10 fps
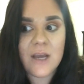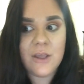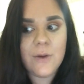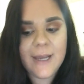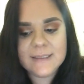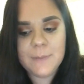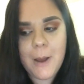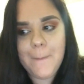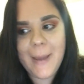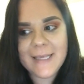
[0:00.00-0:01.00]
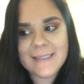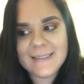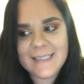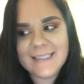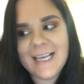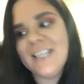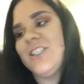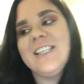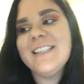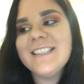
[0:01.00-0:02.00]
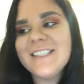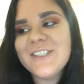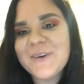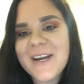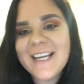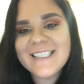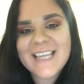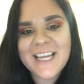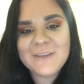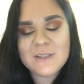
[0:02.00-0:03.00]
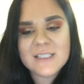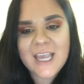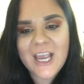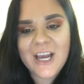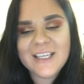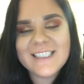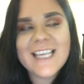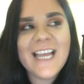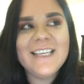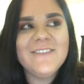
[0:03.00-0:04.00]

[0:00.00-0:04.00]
I'll tell you guys about my C-section story. It's kind of